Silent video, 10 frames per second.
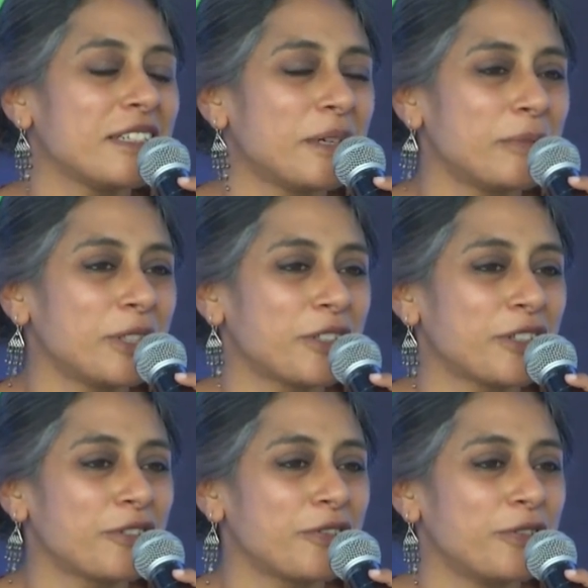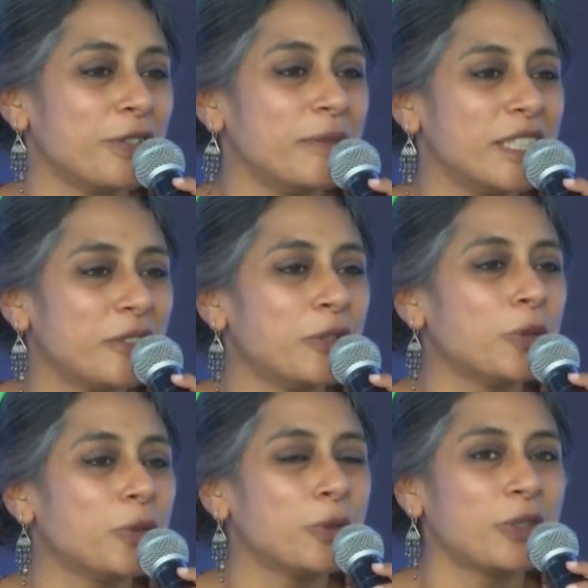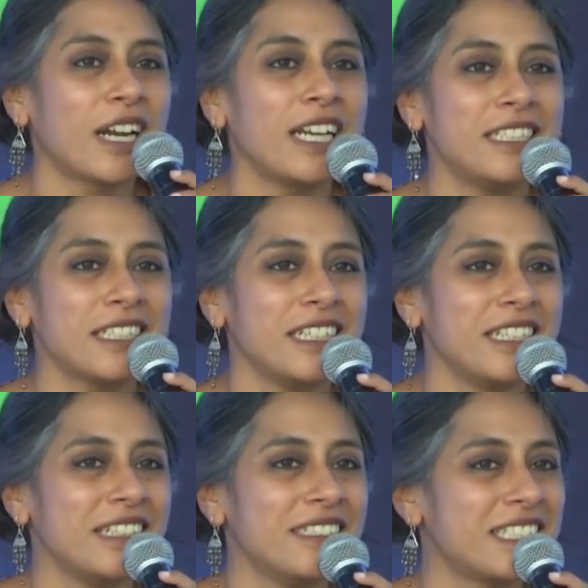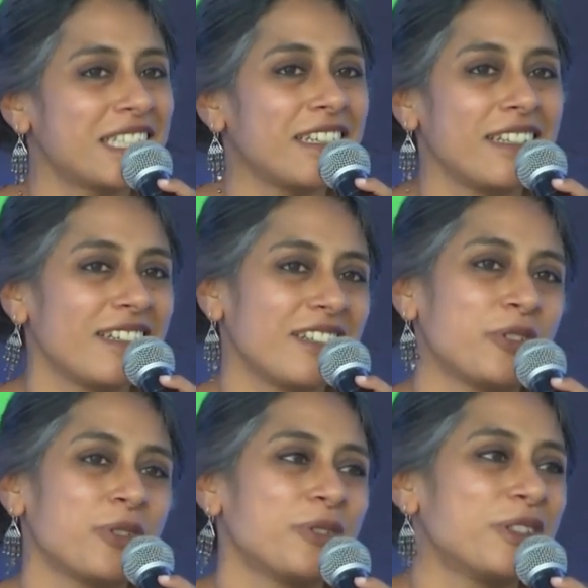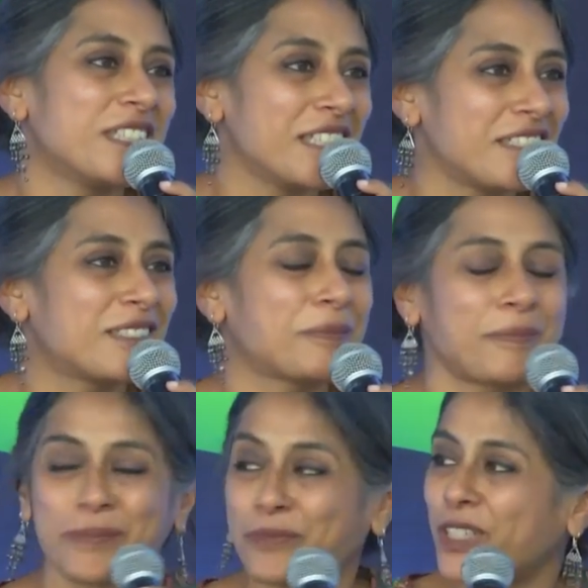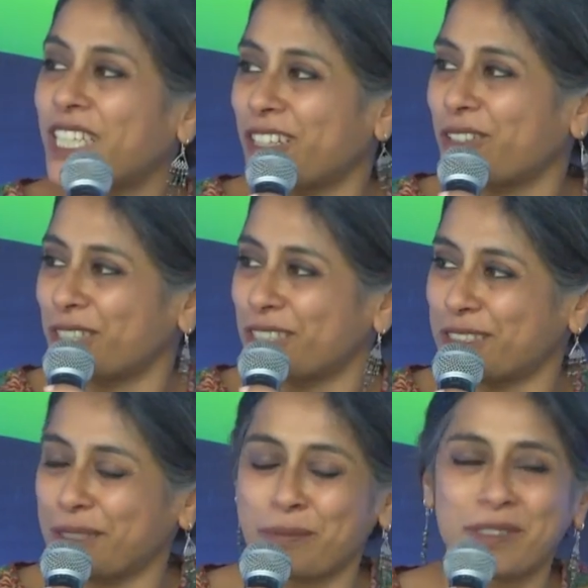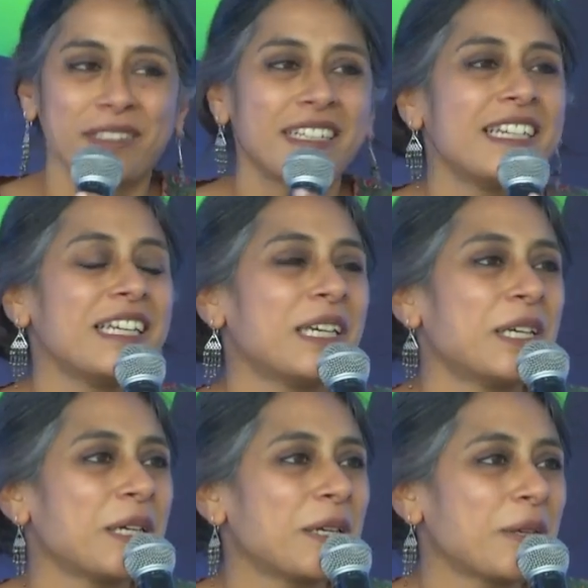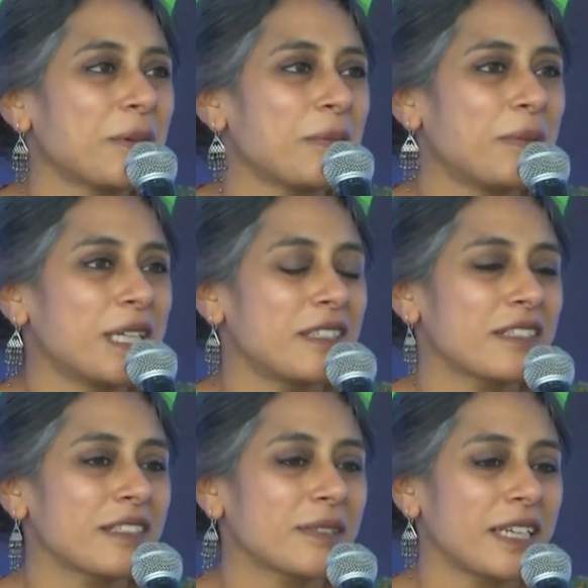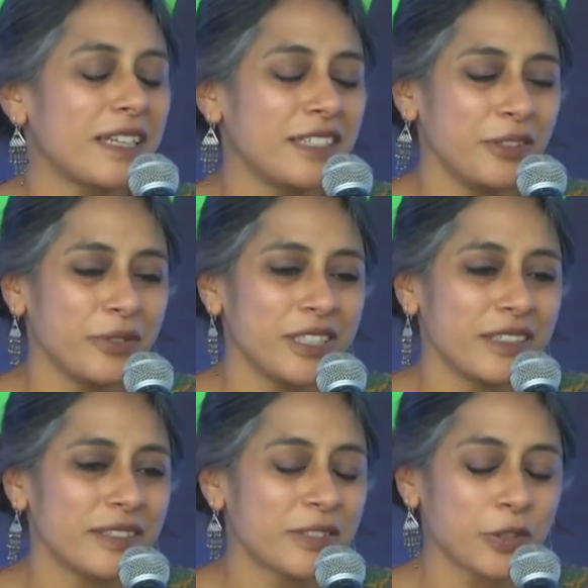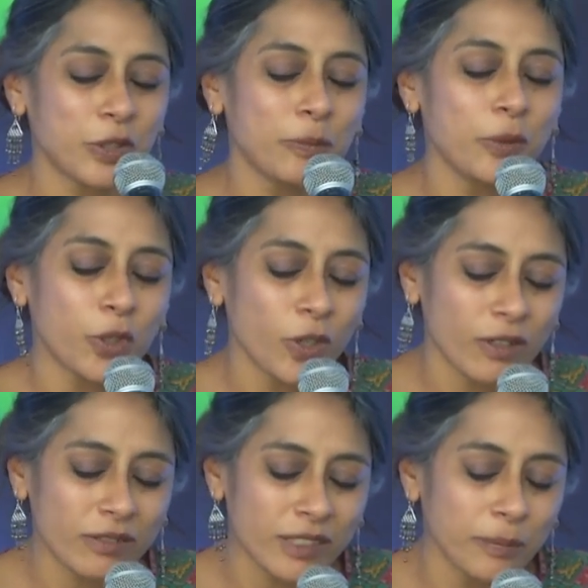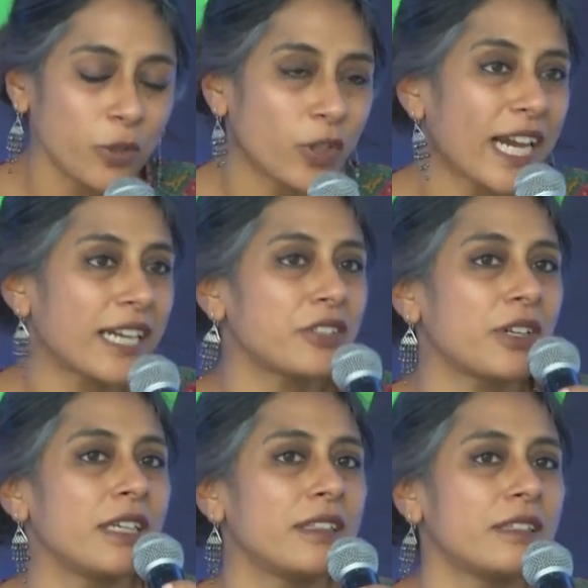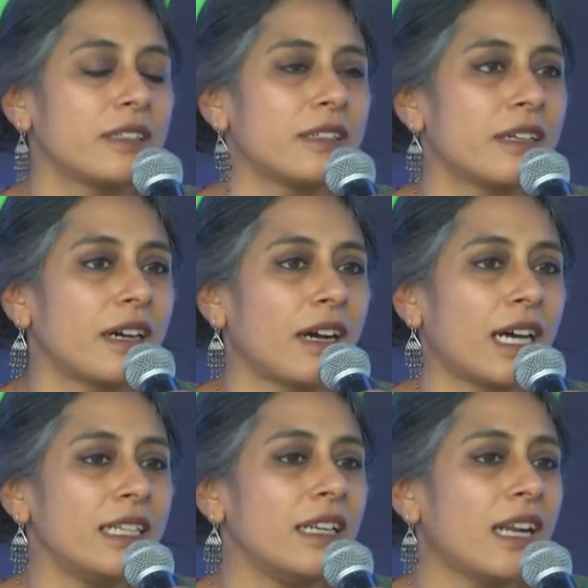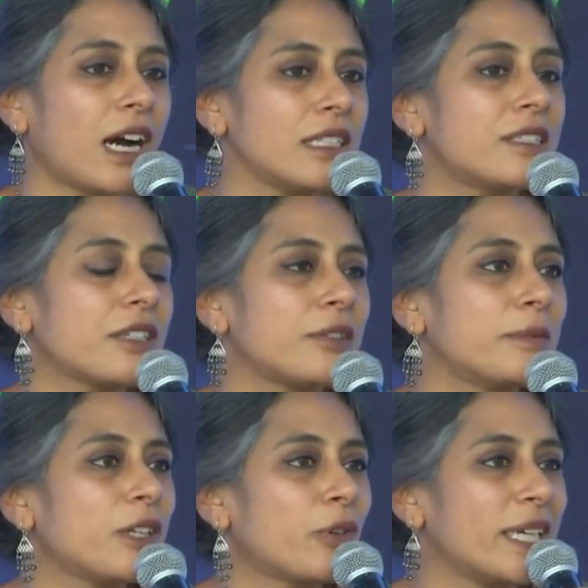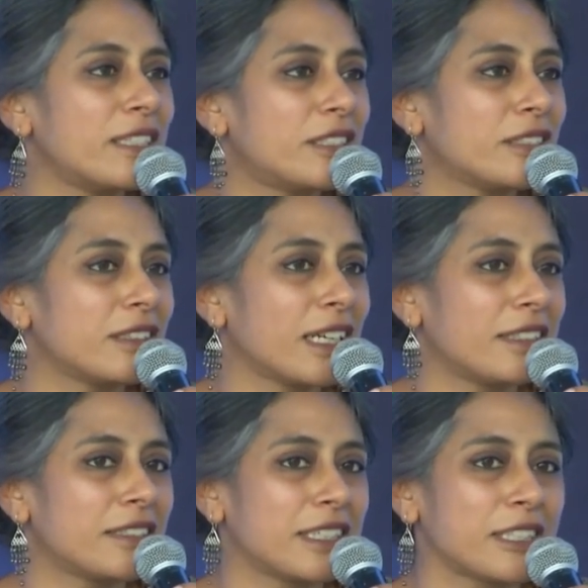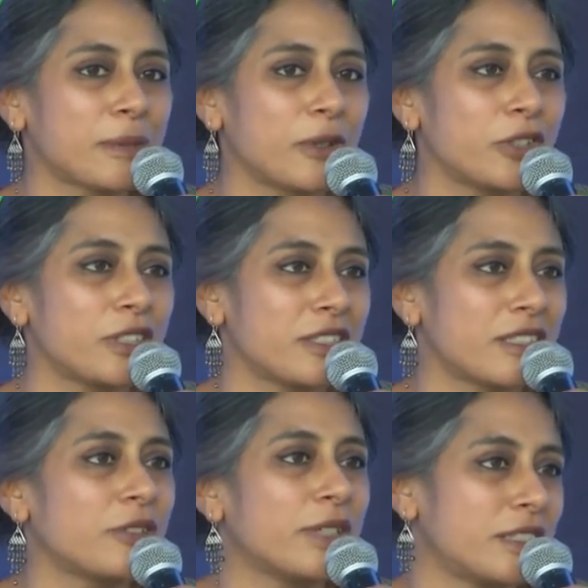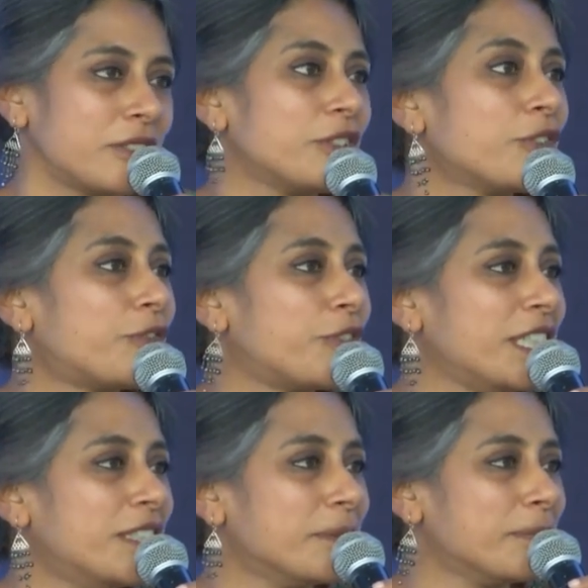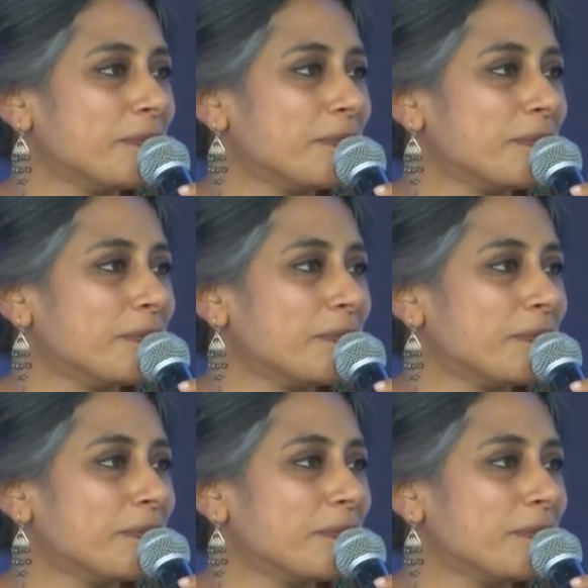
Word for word: number of women who write in say, you know, this we cannot accept. But anyway, so the book, the book actually, the unanswerable question that it explores is the question of freedom.